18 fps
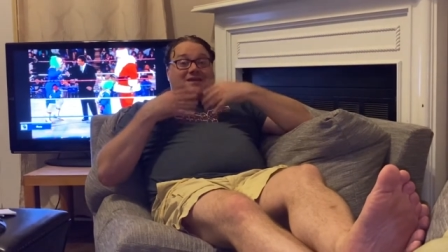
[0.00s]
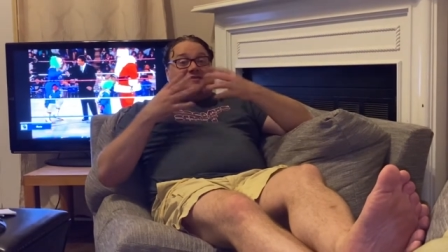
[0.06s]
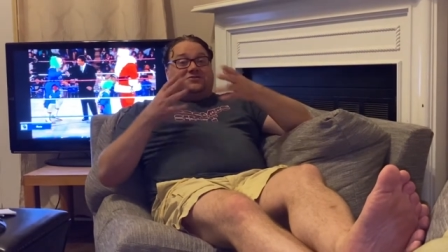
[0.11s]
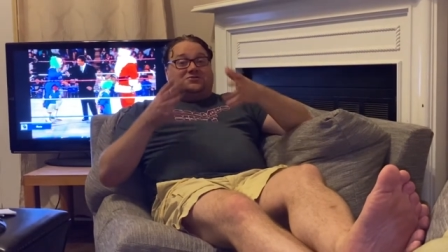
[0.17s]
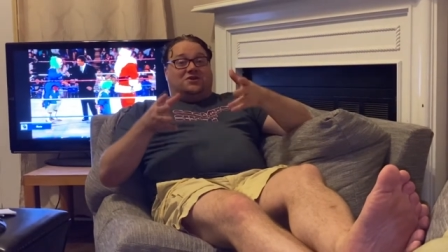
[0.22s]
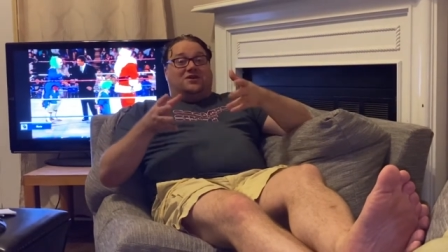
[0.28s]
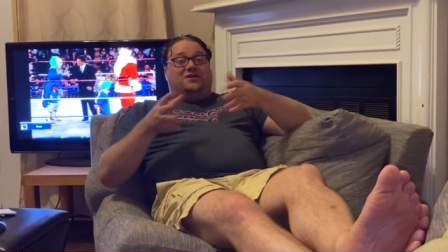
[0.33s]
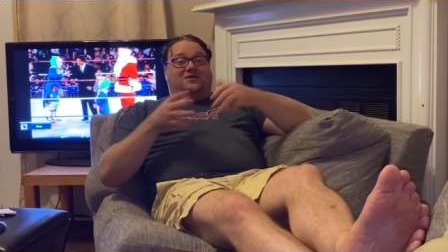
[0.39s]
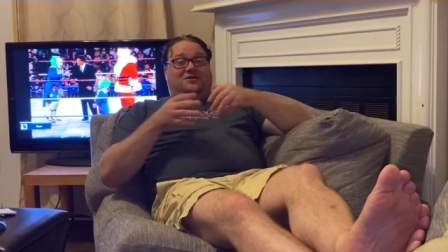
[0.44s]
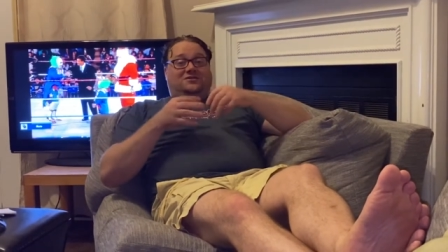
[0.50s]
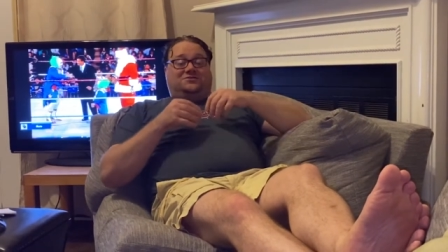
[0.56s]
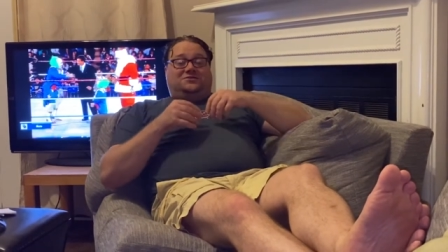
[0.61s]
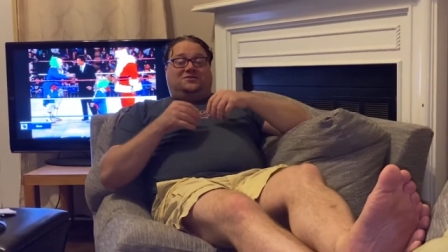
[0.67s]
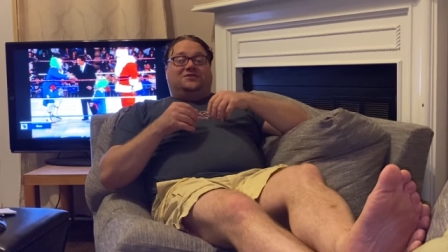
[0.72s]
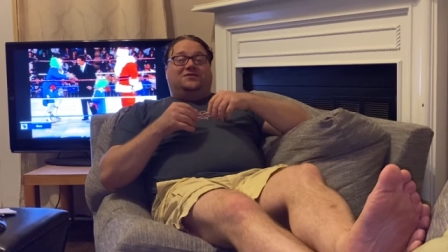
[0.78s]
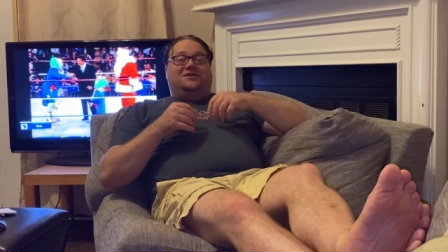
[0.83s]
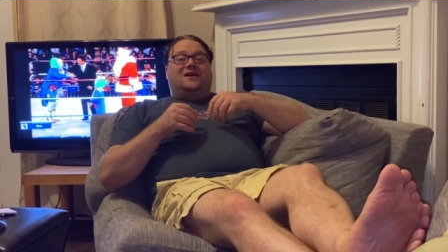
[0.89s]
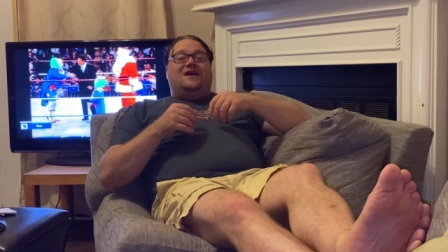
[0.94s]
Jay
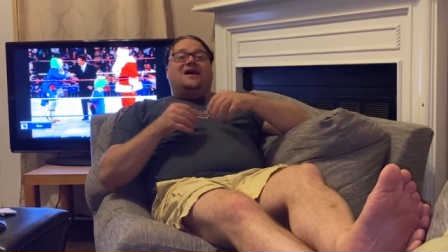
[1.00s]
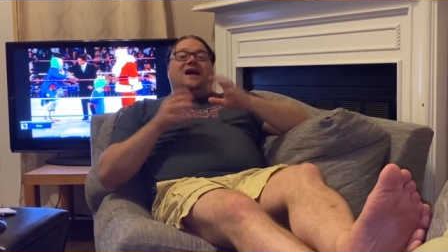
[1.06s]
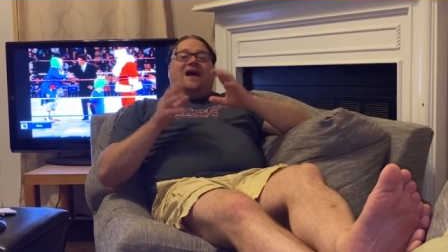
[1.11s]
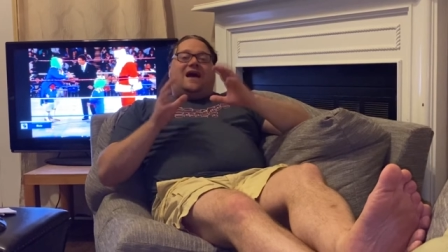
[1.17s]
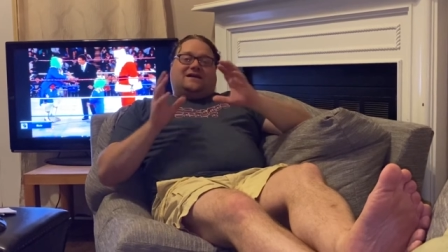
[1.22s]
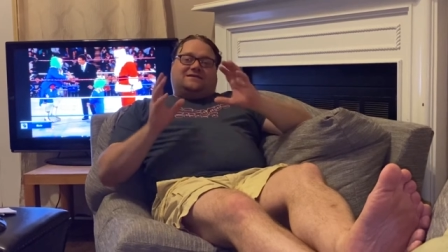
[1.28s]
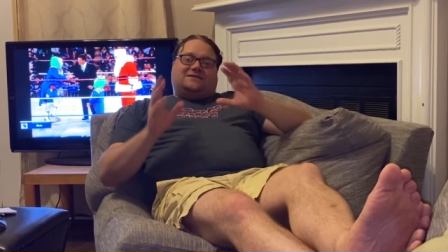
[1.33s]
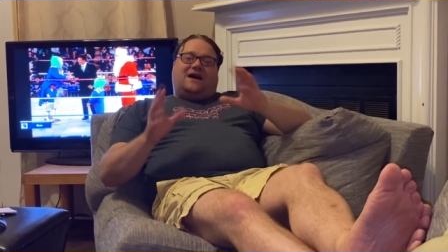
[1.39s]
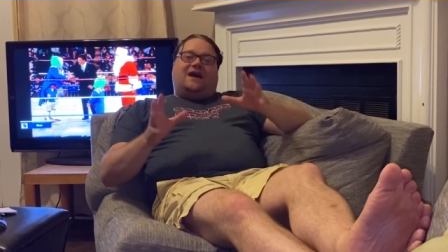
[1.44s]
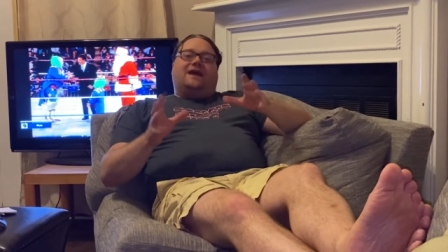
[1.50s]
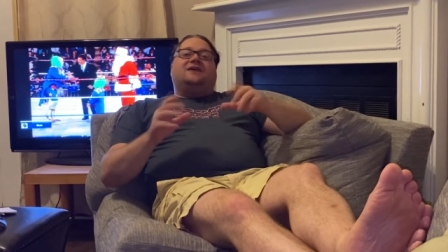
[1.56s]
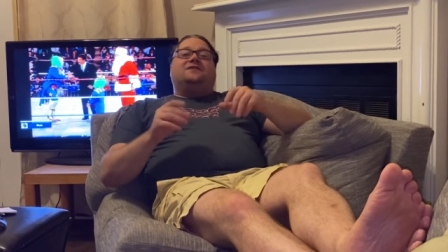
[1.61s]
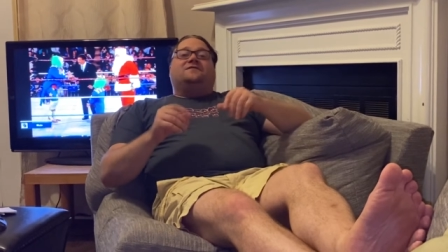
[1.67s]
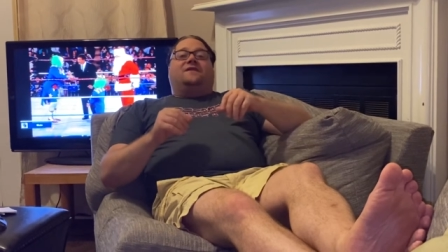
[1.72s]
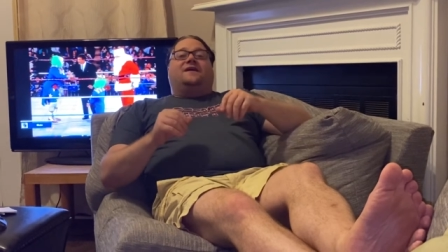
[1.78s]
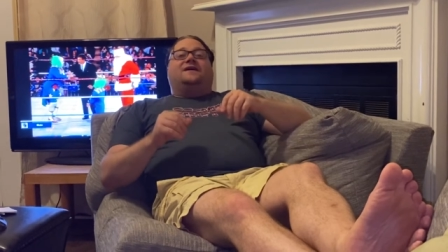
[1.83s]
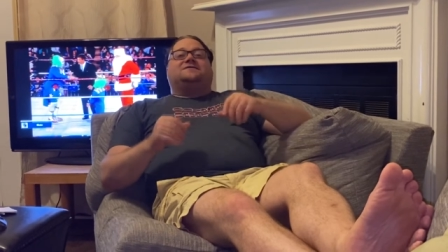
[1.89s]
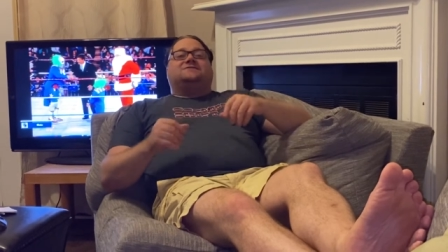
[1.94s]
Hunter, as I
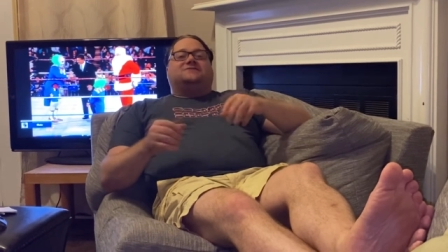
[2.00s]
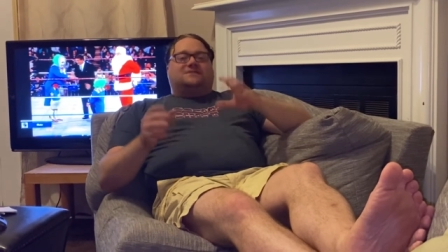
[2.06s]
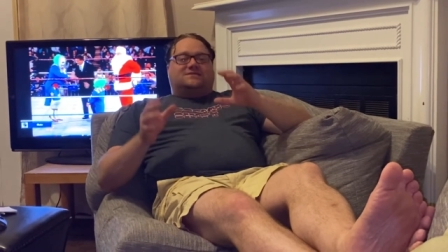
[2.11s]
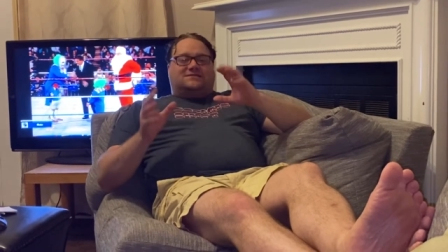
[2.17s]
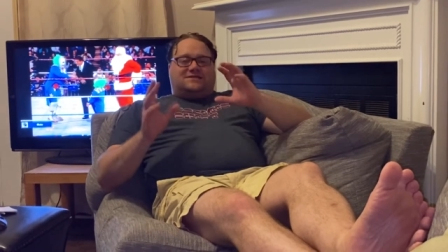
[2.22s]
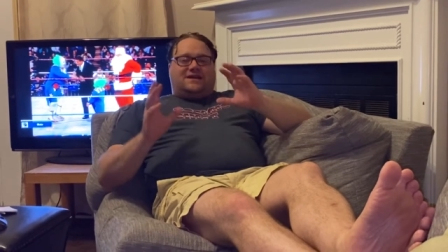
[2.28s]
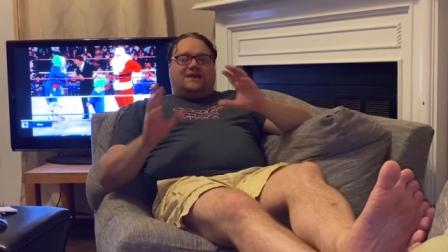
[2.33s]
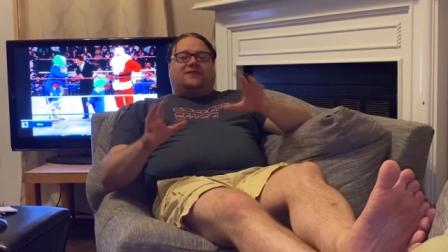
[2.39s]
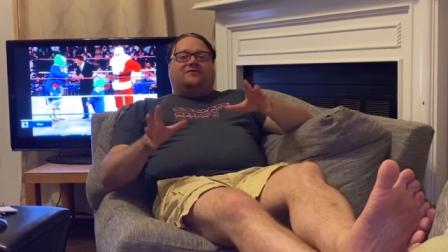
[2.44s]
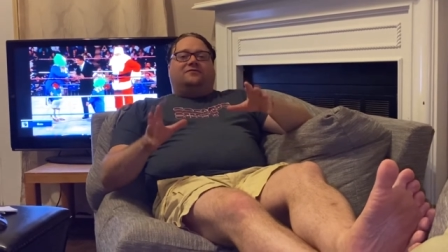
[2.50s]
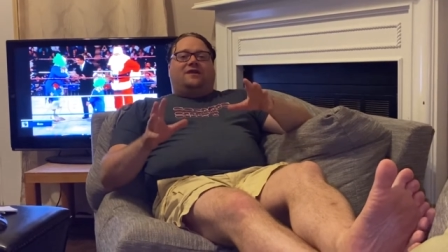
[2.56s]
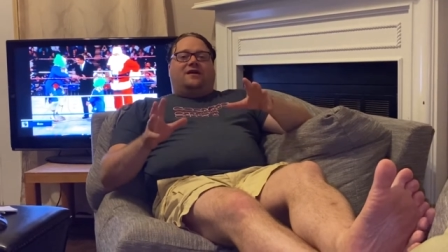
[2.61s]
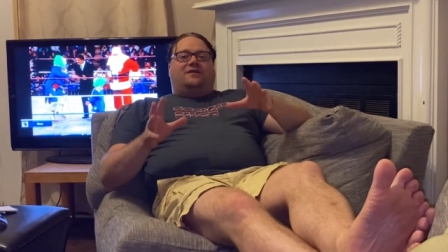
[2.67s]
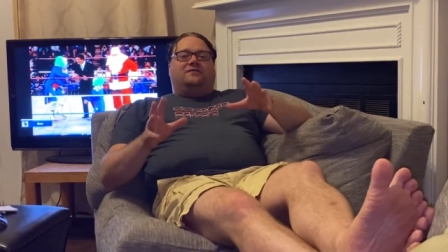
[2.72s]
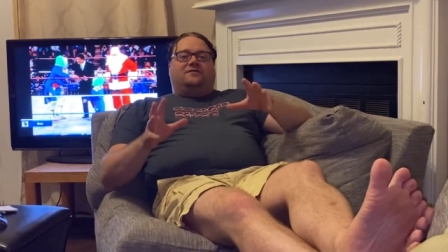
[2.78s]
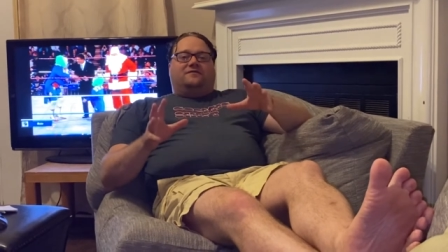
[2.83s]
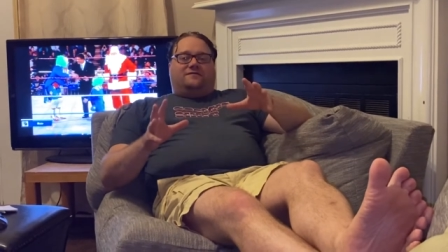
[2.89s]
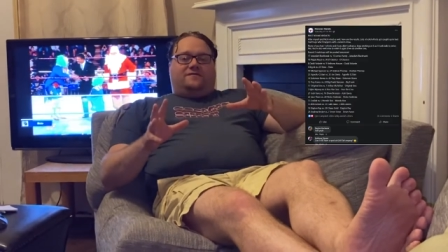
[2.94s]
advance to the second
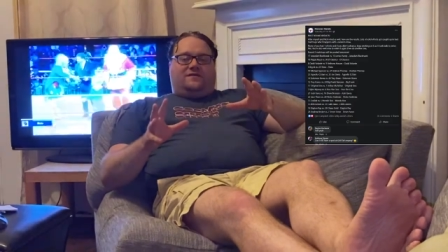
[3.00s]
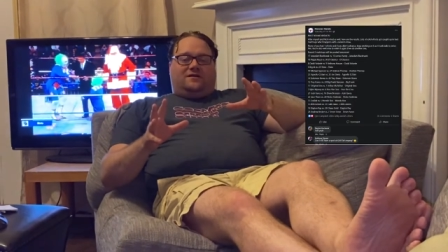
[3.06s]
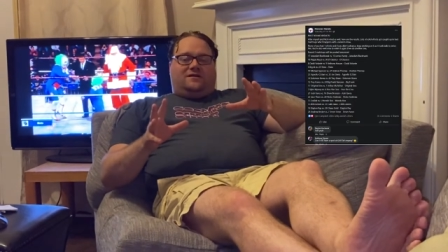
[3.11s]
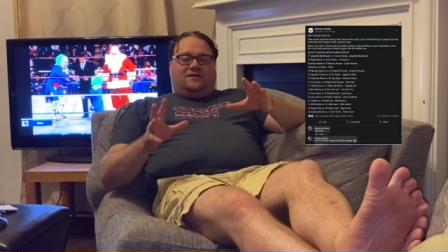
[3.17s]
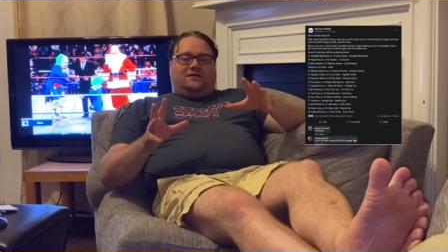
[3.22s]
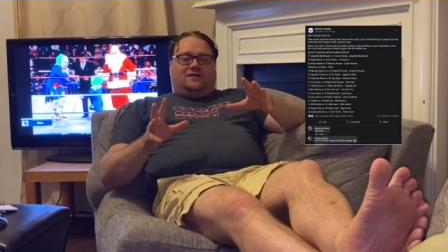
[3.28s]
round of the,